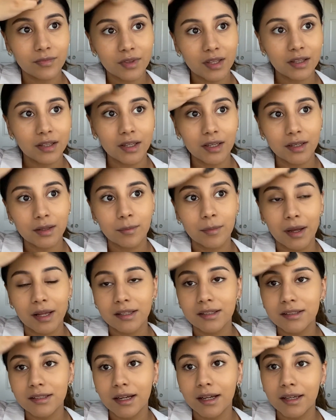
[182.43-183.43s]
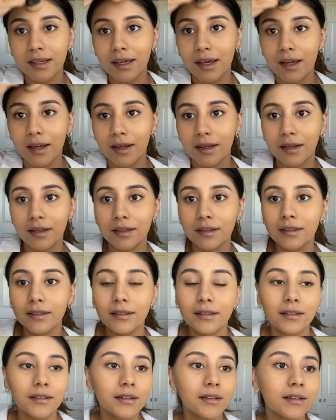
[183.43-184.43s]
like best I can.
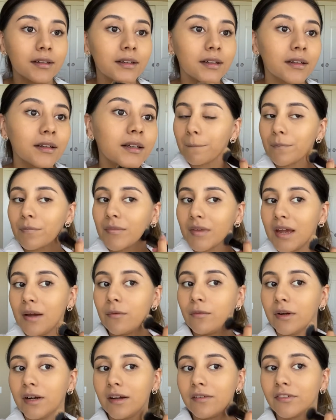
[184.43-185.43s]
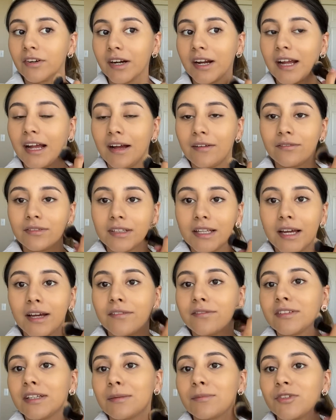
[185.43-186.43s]
And whatever I have
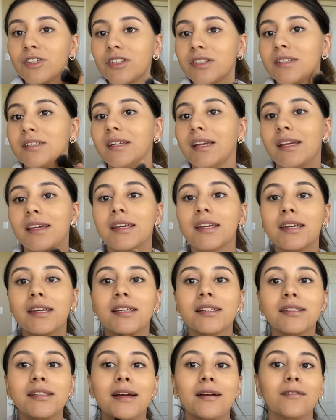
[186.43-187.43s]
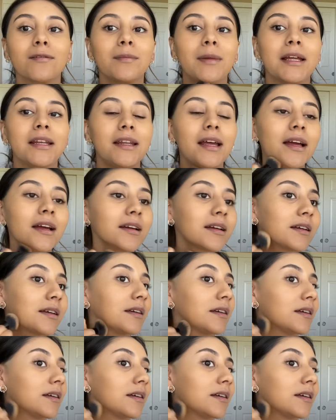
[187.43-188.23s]
left, I'm just taking it down my neck.